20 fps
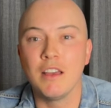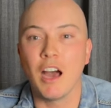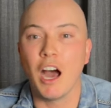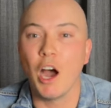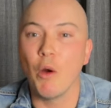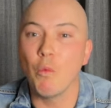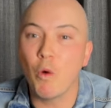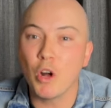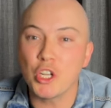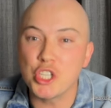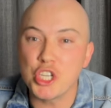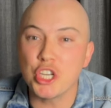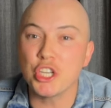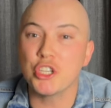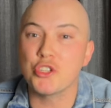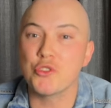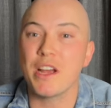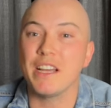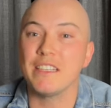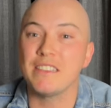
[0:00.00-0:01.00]
I want you to
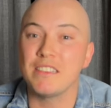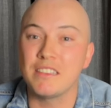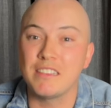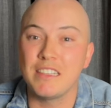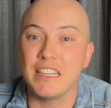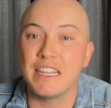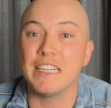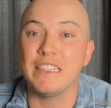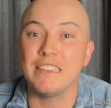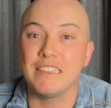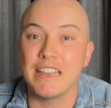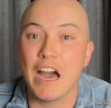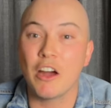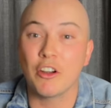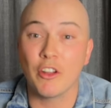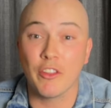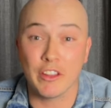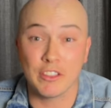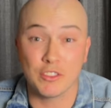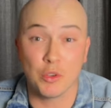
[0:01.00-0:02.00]
try sitting
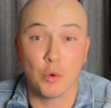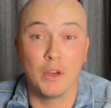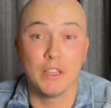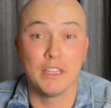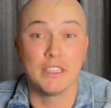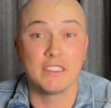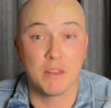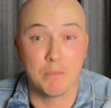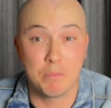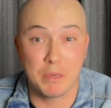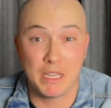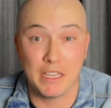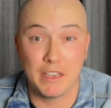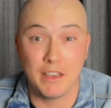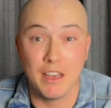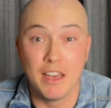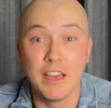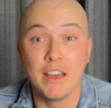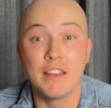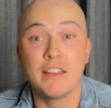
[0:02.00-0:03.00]
down on the toilet to
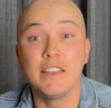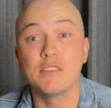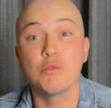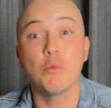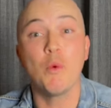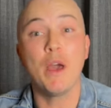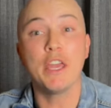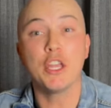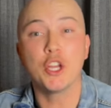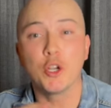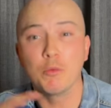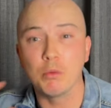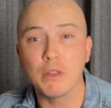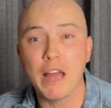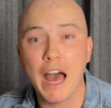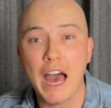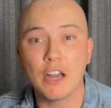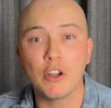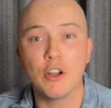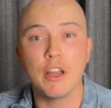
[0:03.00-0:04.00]
pee. This way, your
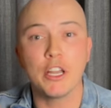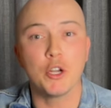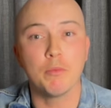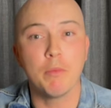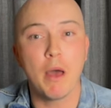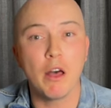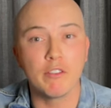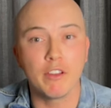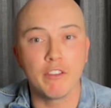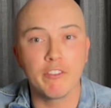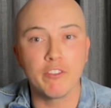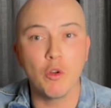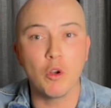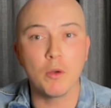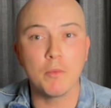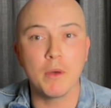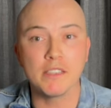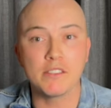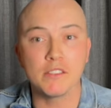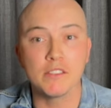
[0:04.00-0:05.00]
bladder and your pelvic
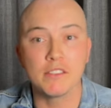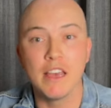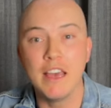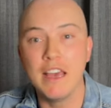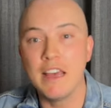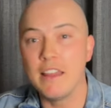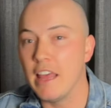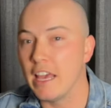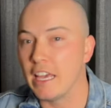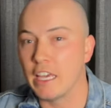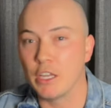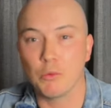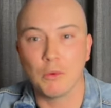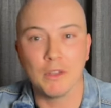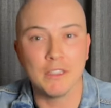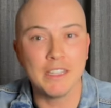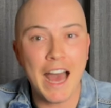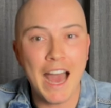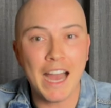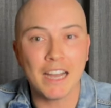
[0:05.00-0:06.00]
floor muscles, they can
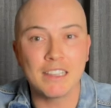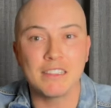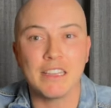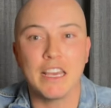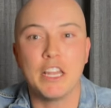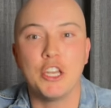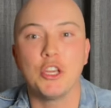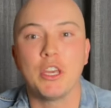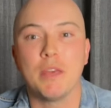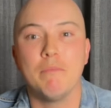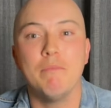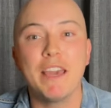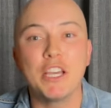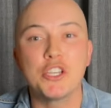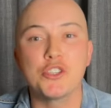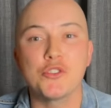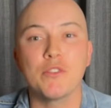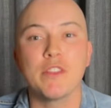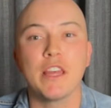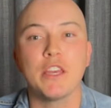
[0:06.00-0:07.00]
relax, and you can make
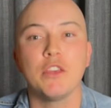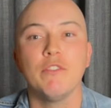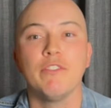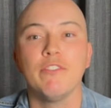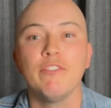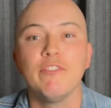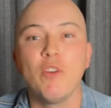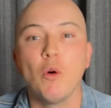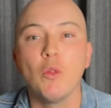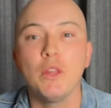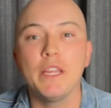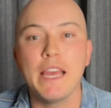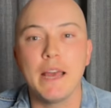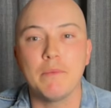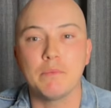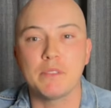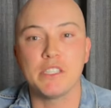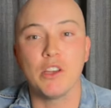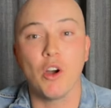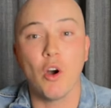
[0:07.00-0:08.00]
sure that you fully
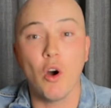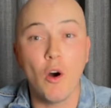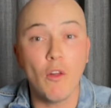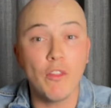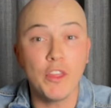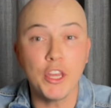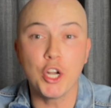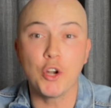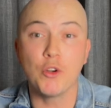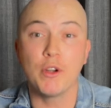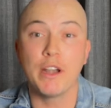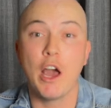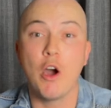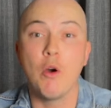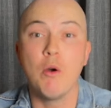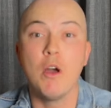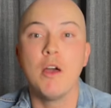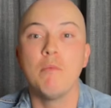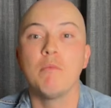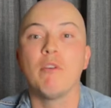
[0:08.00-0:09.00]
empty all the urine
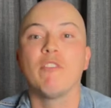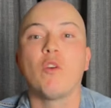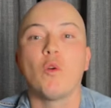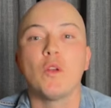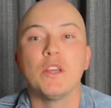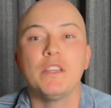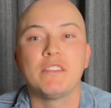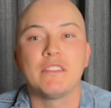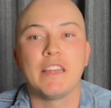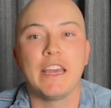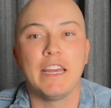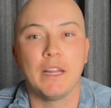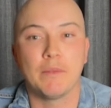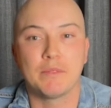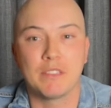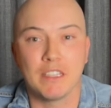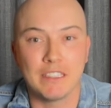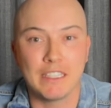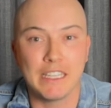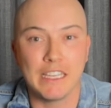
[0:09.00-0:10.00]
out before you stand up
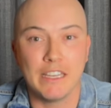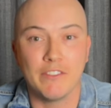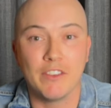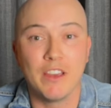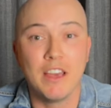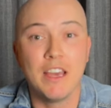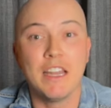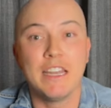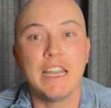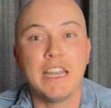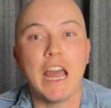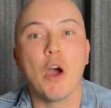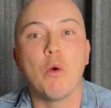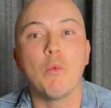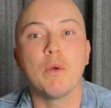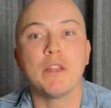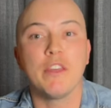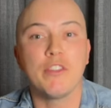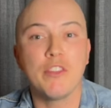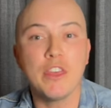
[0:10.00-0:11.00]
to leave. Now,
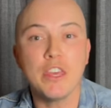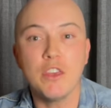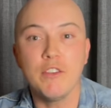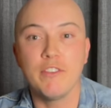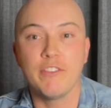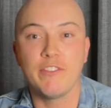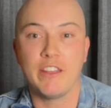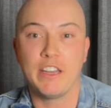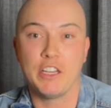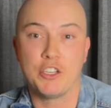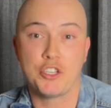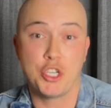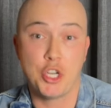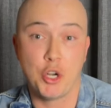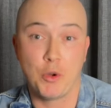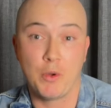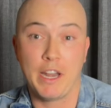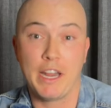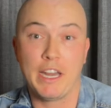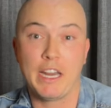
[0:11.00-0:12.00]
when you think you've finished
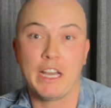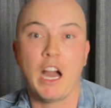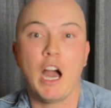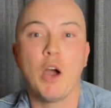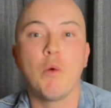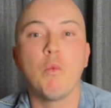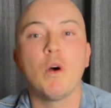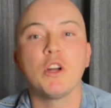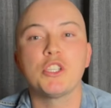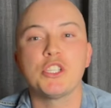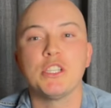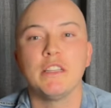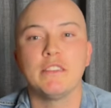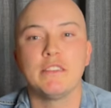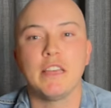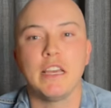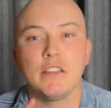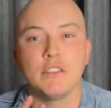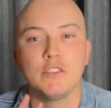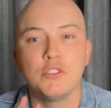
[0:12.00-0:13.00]
urinating, I want you to
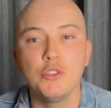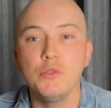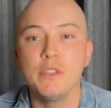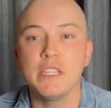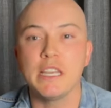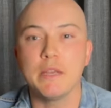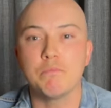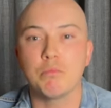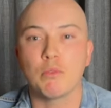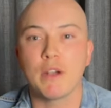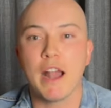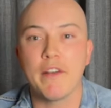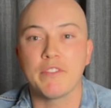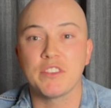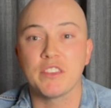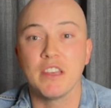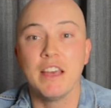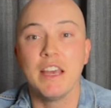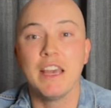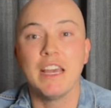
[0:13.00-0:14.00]
take two deep
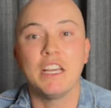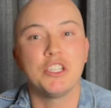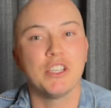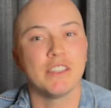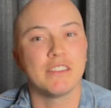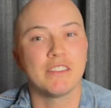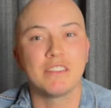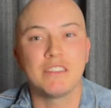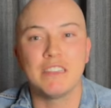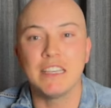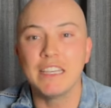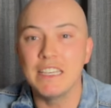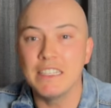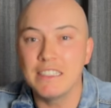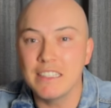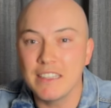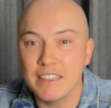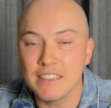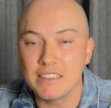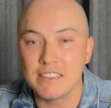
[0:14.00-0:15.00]
breaths, just sink
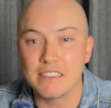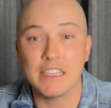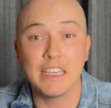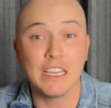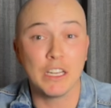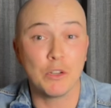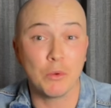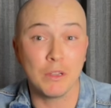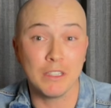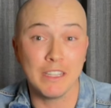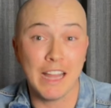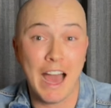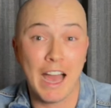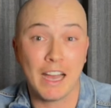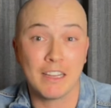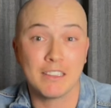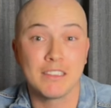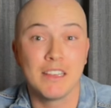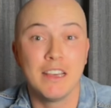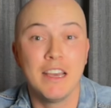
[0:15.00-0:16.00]
into the seat and
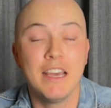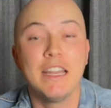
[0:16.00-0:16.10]
relax.